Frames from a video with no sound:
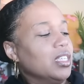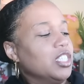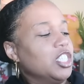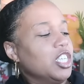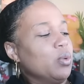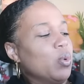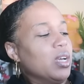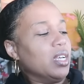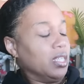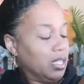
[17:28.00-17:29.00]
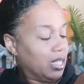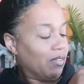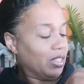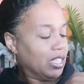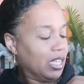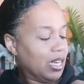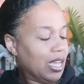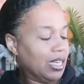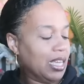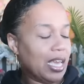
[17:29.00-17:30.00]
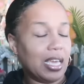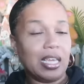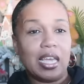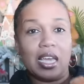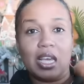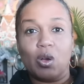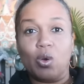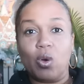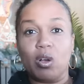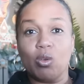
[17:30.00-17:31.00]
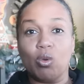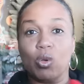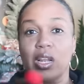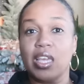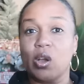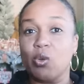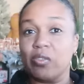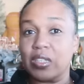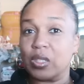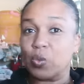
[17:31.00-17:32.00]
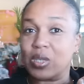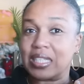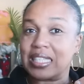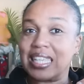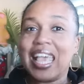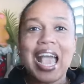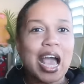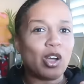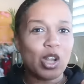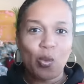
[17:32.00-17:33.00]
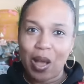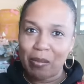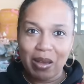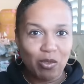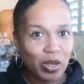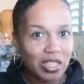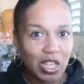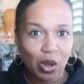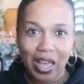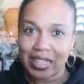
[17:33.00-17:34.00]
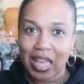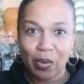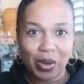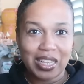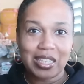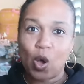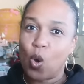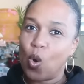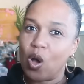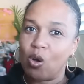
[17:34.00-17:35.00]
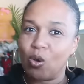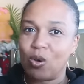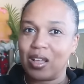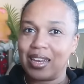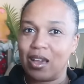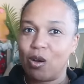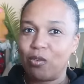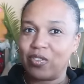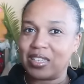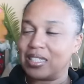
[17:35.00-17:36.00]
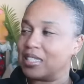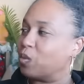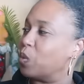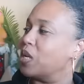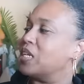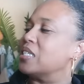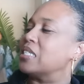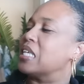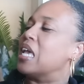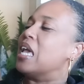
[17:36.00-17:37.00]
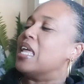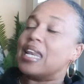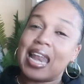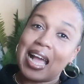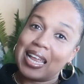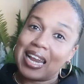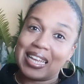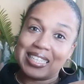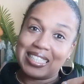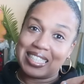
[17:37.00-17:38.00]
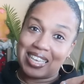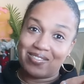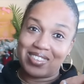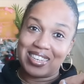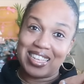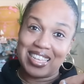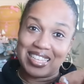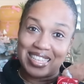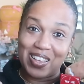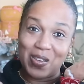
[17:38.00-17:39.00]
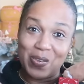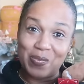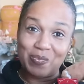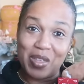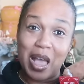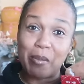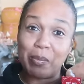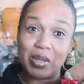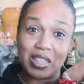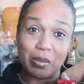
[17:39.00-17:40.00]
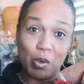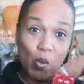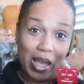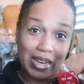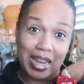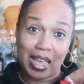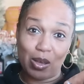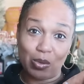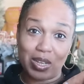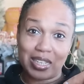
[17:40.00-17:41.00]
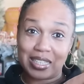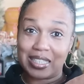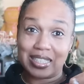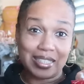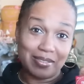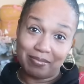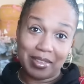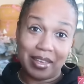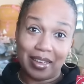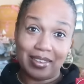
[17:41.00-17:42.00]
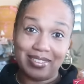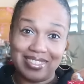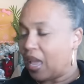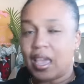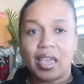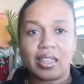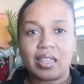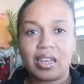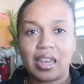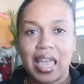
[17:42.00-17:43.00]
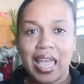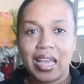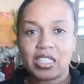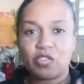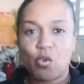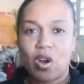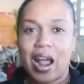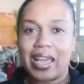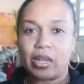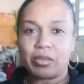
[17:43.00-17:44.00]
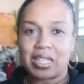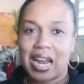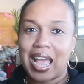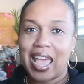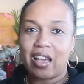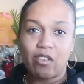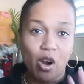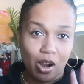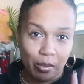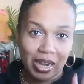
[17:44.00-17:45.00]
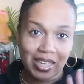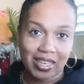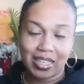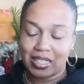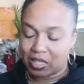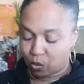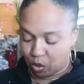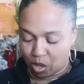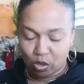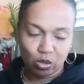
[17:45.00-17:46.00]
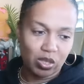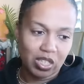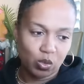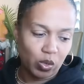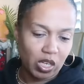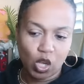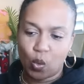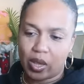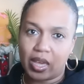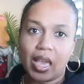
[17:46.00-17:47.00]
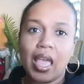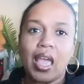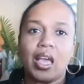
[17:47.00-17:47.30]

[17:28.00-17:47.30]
She was seventeen ninety-eight, and old Uncle Cleophas was, I don't know why my voice go like that when I say old Uncle Cleophas was nine ninety-seven. So I'm gonna put them away now, cause yeah. And the last four items that I have are blankets, and we'll go through these really quick.